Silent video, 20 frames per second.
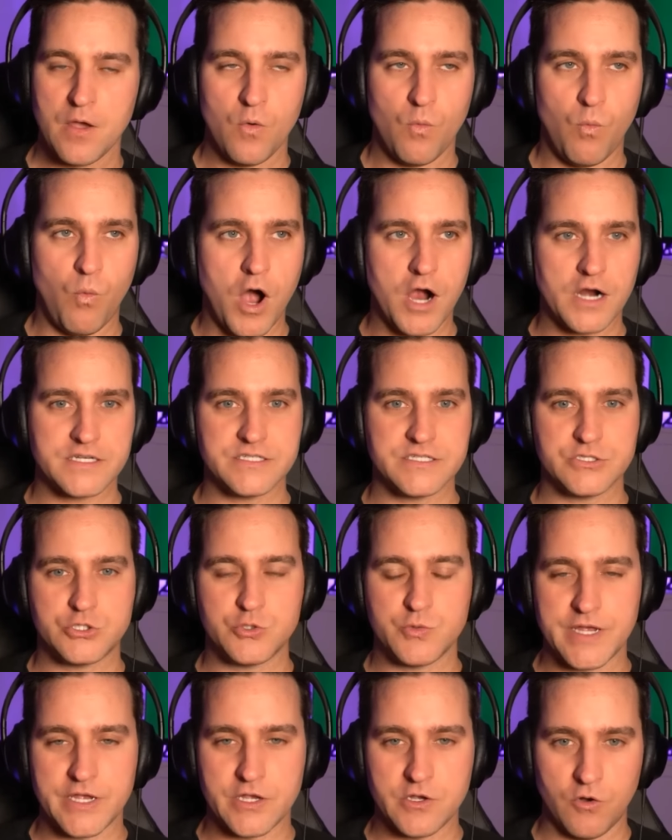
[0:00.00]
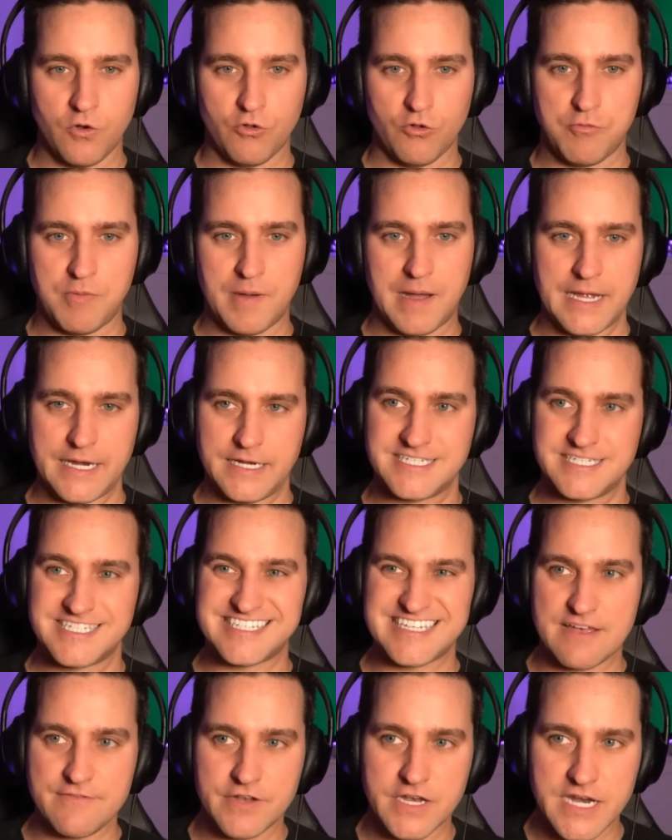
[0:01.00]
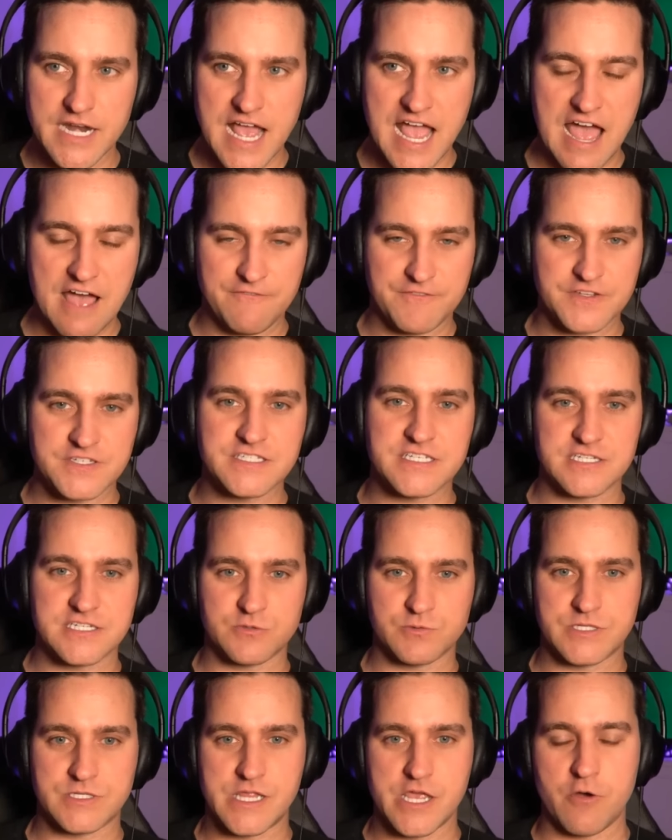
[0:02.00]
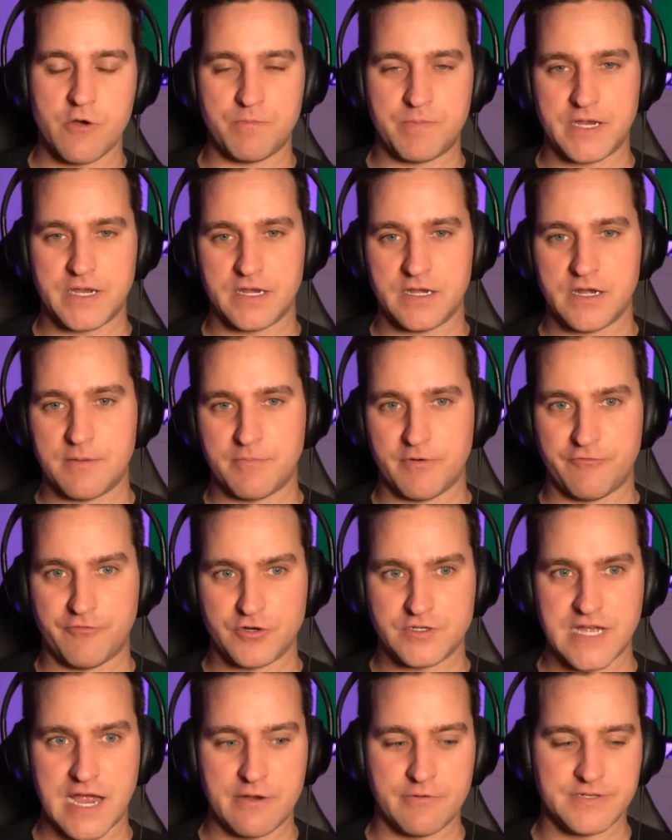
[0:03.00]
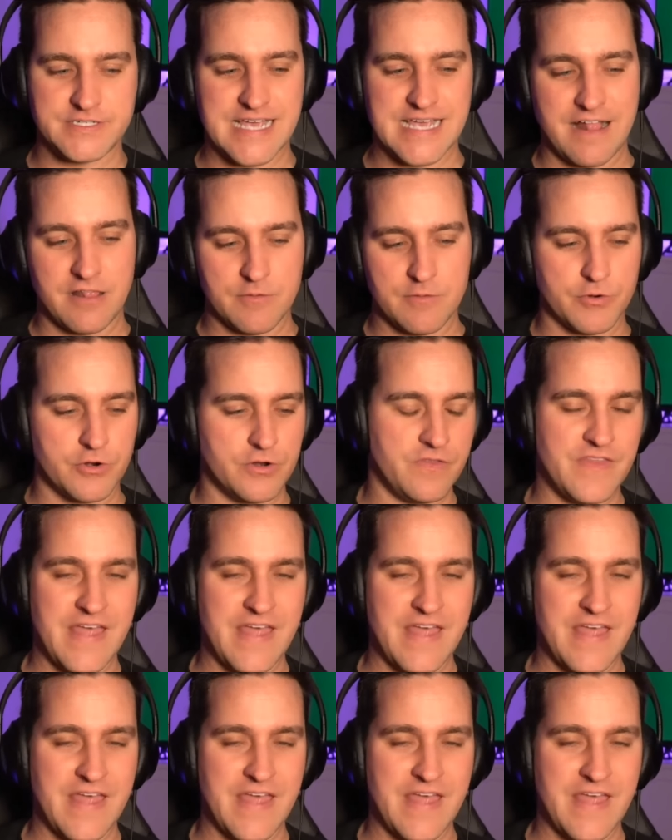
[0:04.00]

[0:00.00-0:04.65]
Walked into a gold mine. Seven and a half assists was the opening number for Tyrese Halliburton.